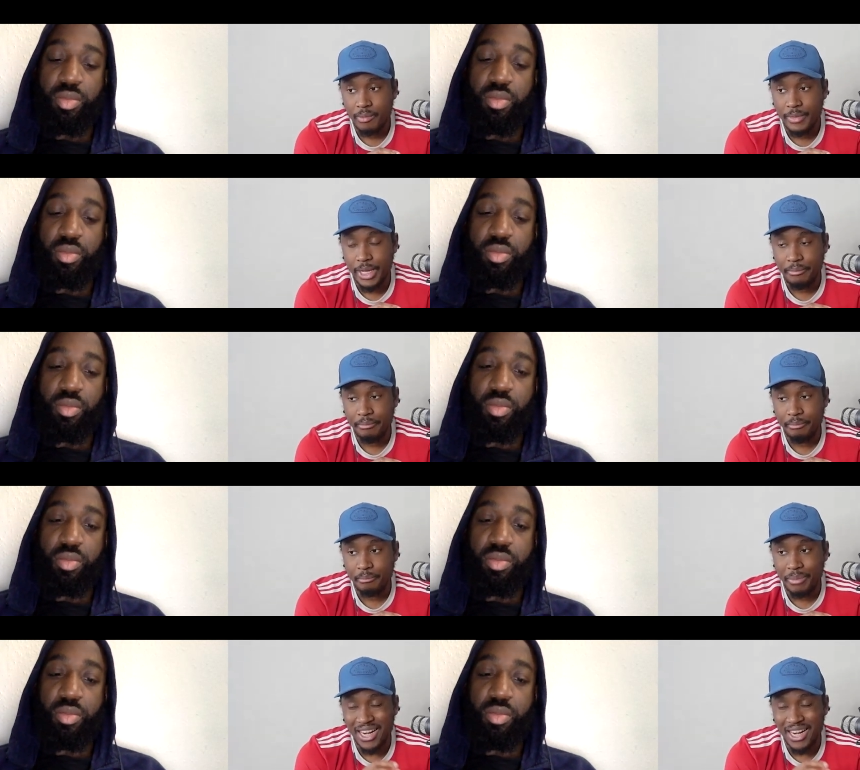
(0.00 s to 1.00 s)

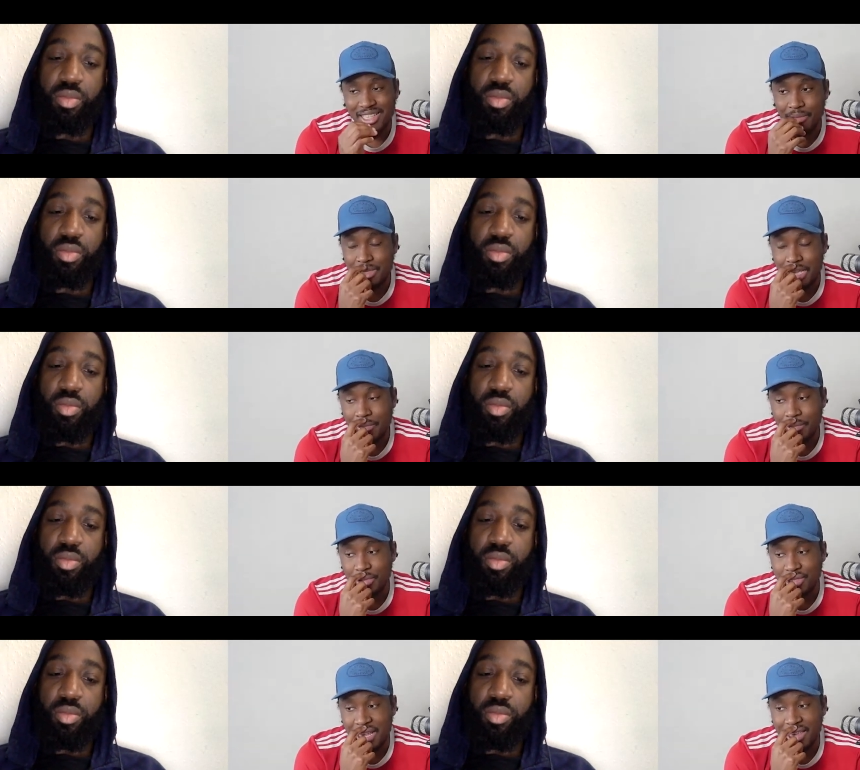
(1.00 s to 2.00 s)
Speaker 1: Um, but at the same time, I'm
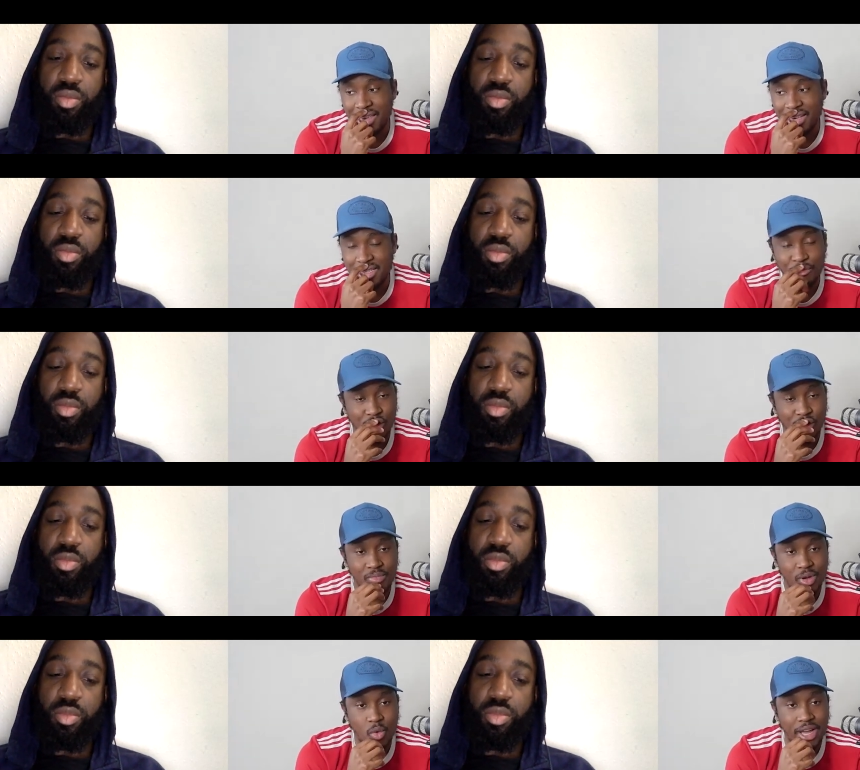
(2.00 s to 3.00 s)
just like, is it
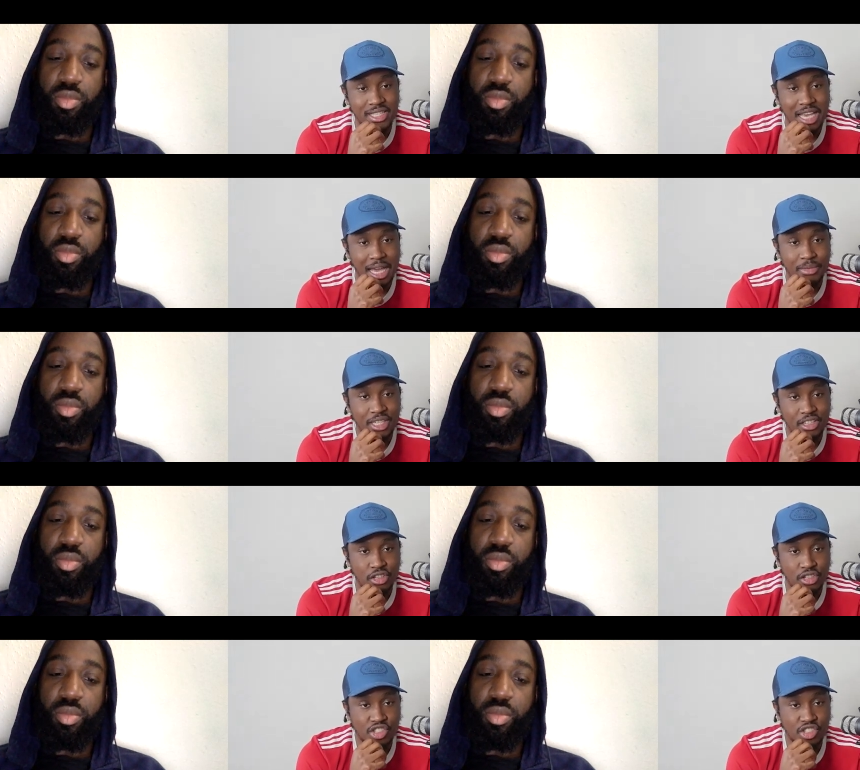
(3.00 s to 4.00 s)
because Maguire is captain
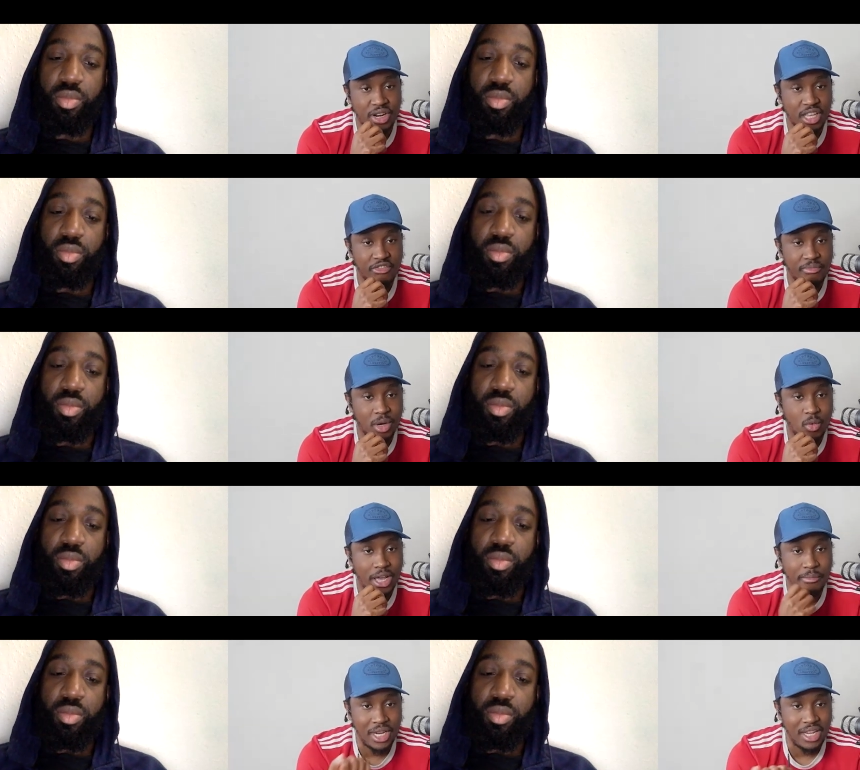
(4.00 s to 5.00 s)
and you're just trying to give
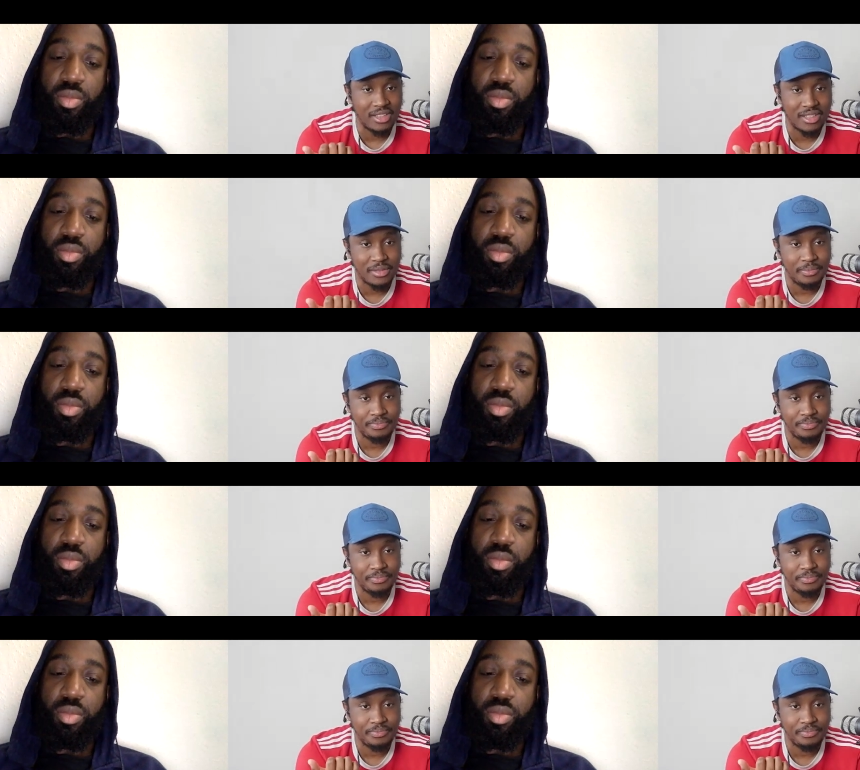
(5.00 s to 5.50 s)
Maguire minutes